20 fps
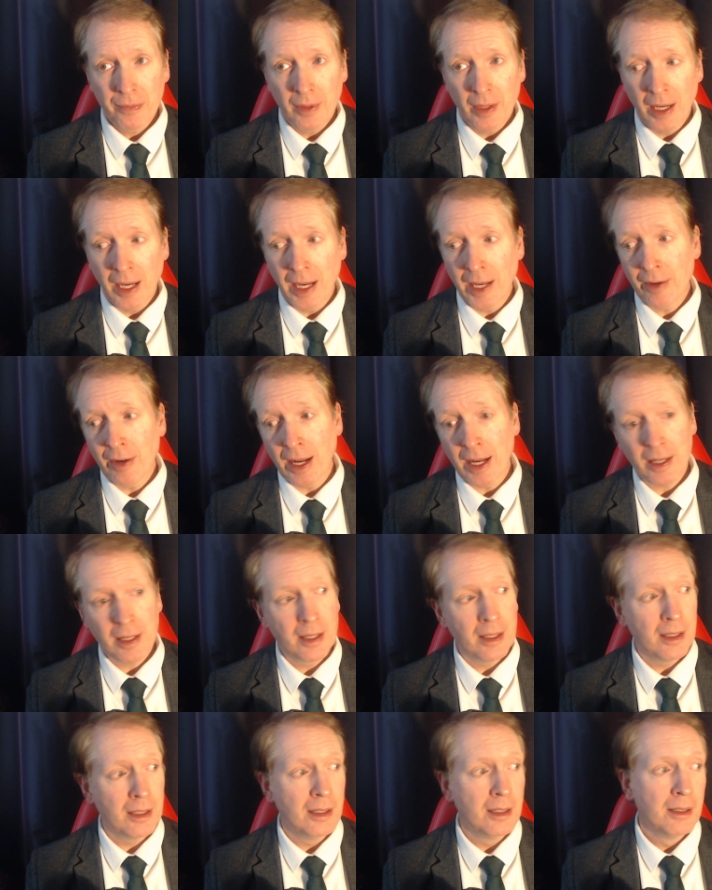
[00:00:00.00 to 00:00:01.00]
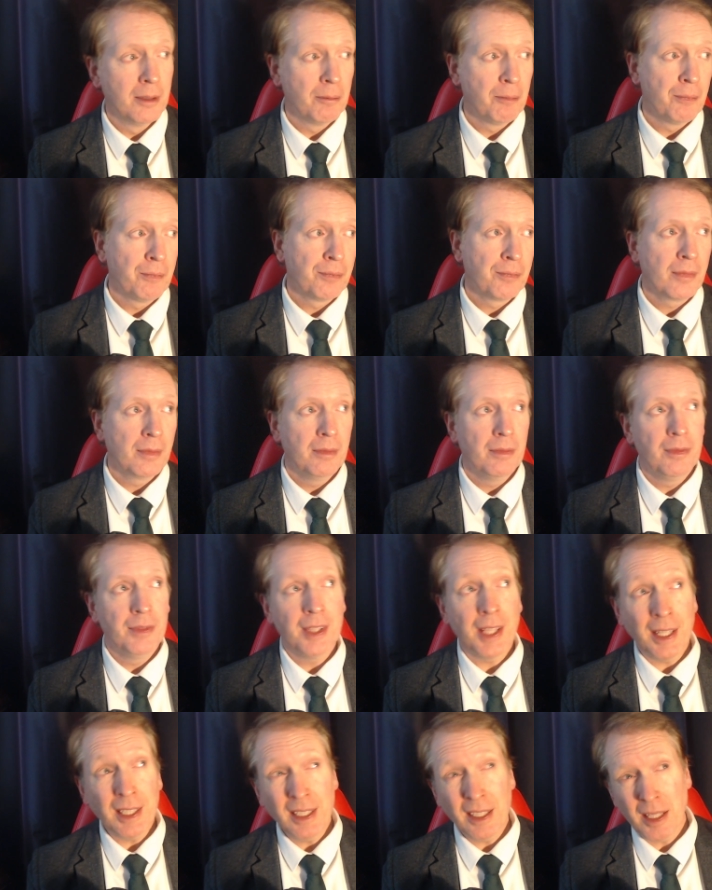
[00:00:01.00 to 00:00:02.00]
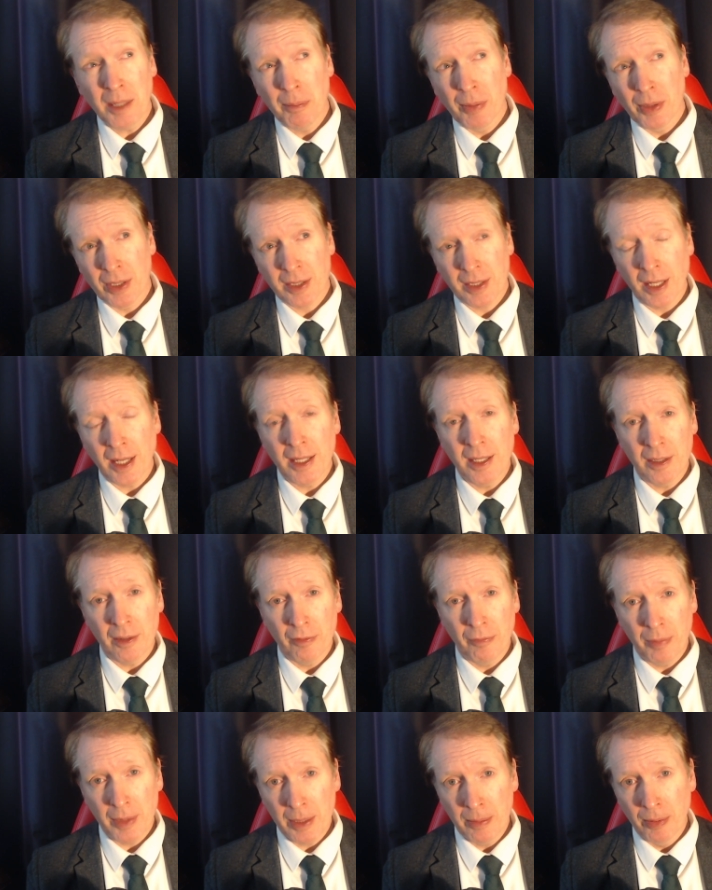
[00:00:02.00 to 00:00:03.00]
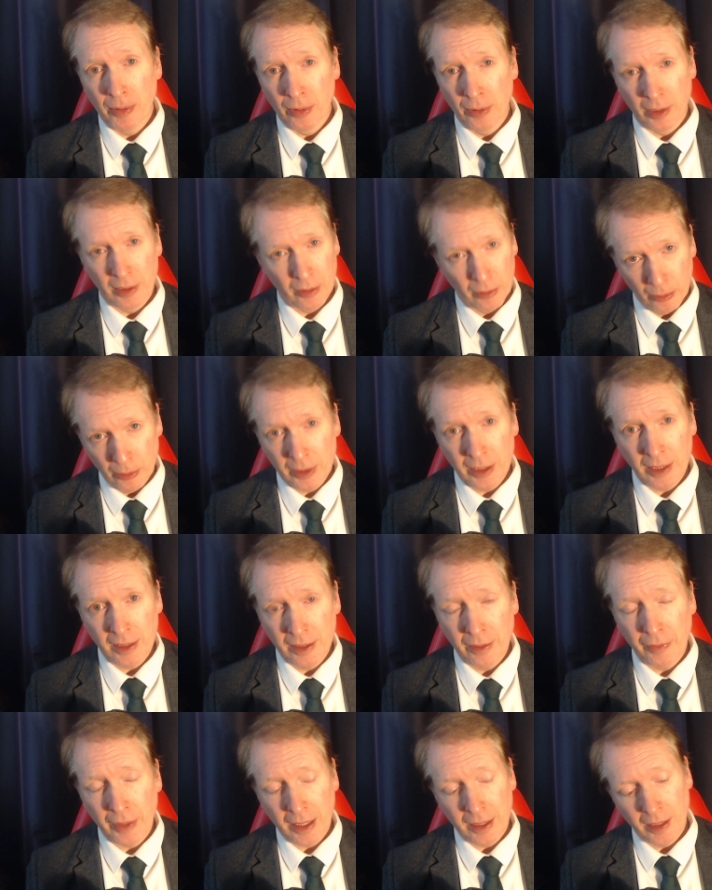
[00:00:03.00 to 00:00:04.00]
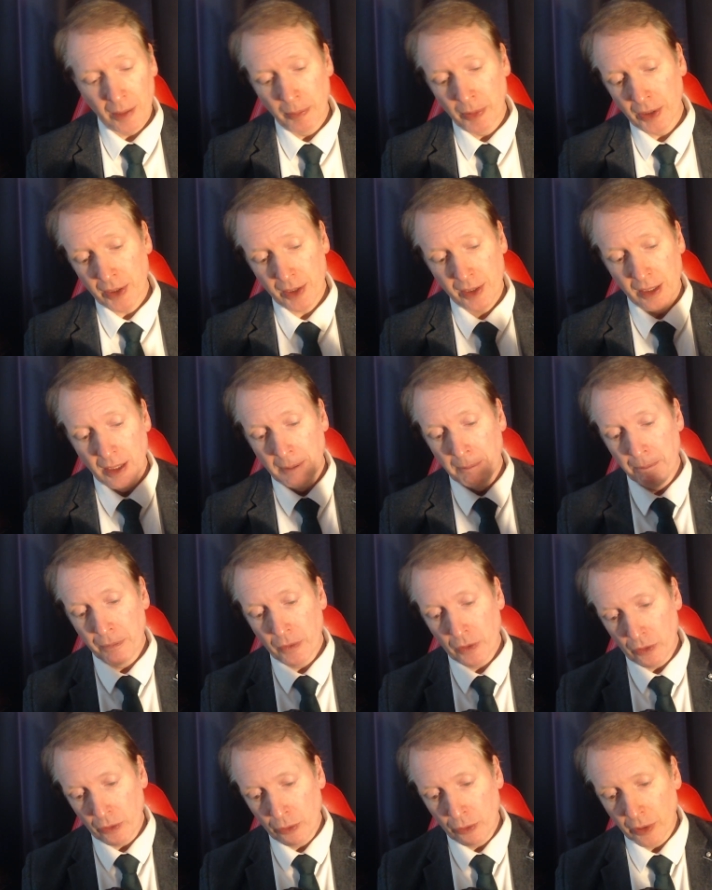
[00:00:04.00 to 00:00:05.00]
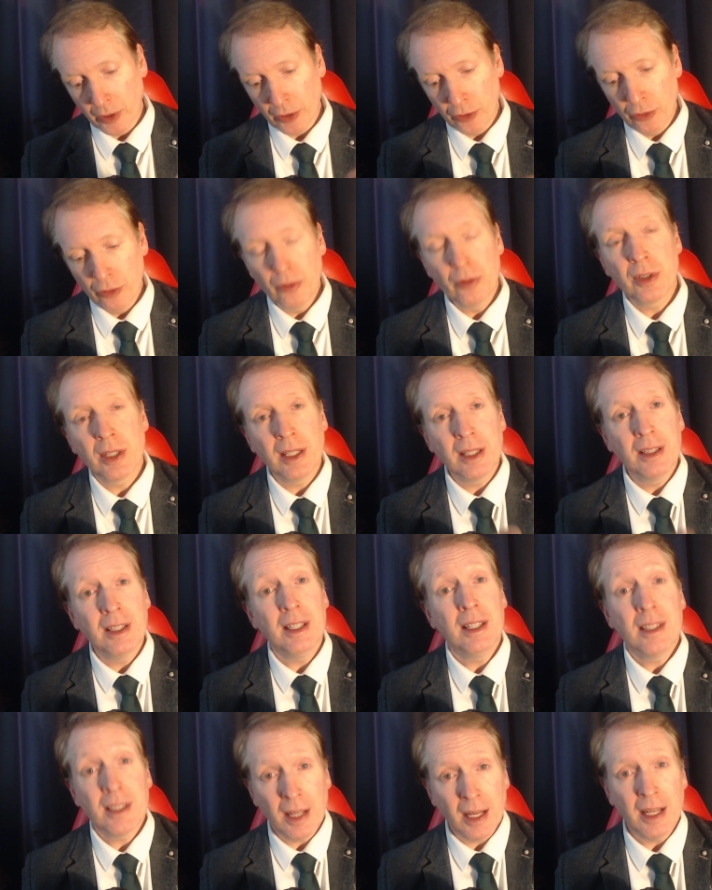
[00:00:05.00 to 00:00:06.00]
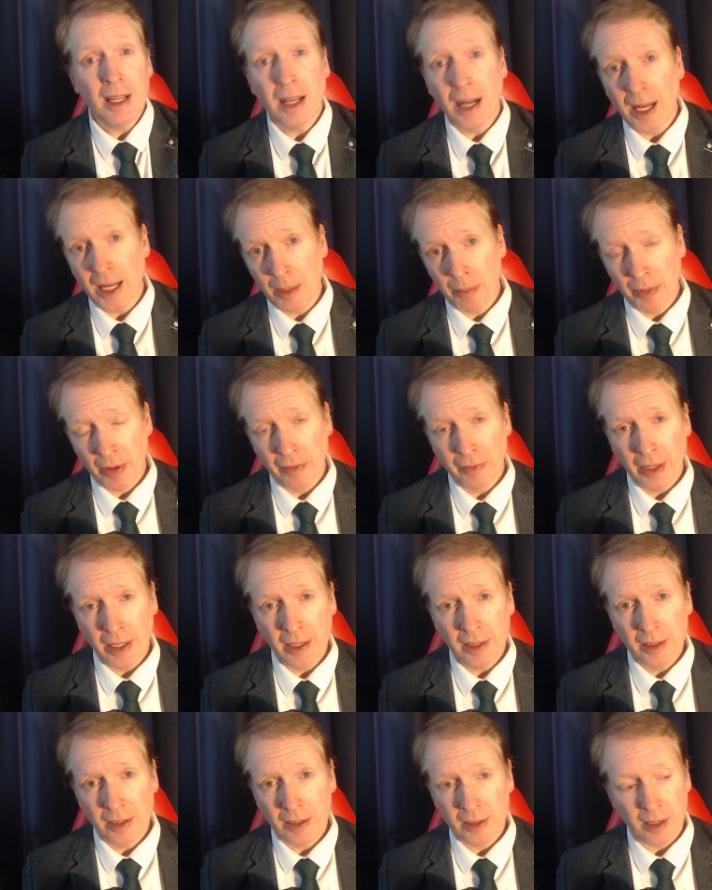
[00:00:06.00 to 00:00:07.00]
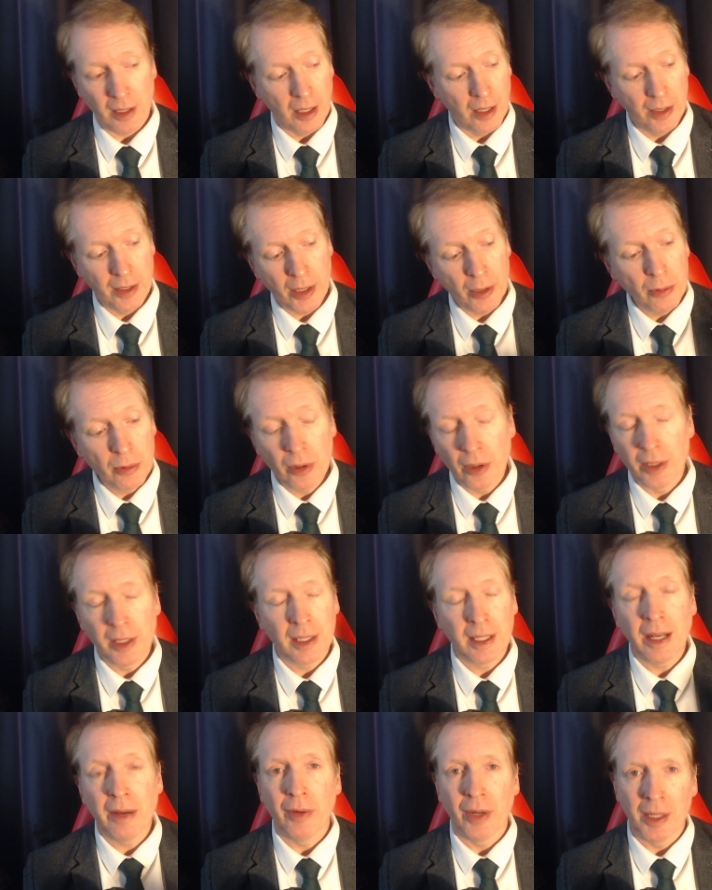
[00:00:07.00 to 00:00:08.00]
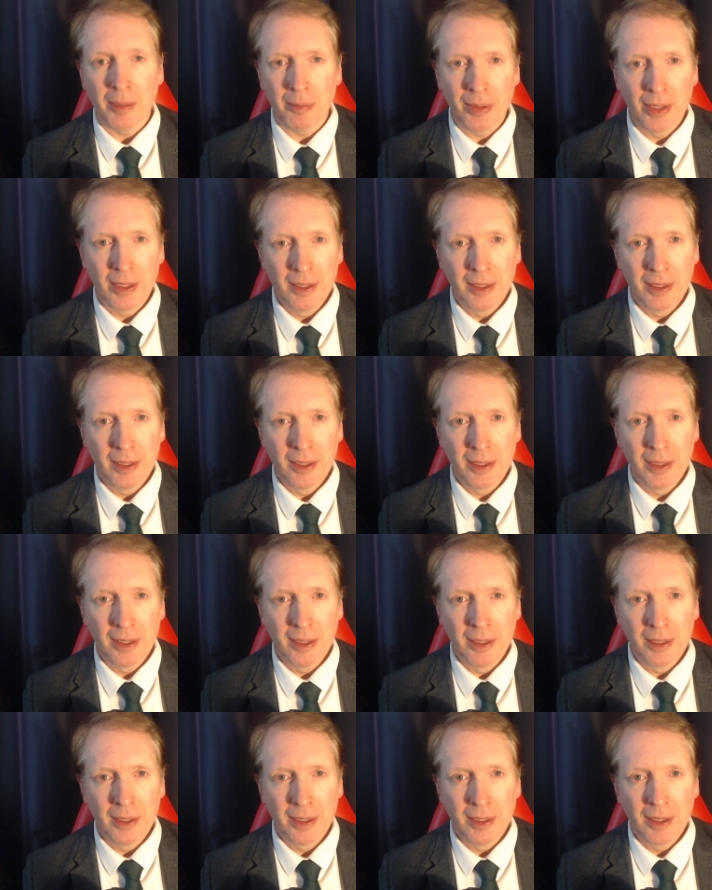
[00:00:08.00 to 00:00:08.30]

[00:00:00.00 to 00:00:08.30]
I reckon 90% of people, including developers, who are using these AI providers are now going to give up.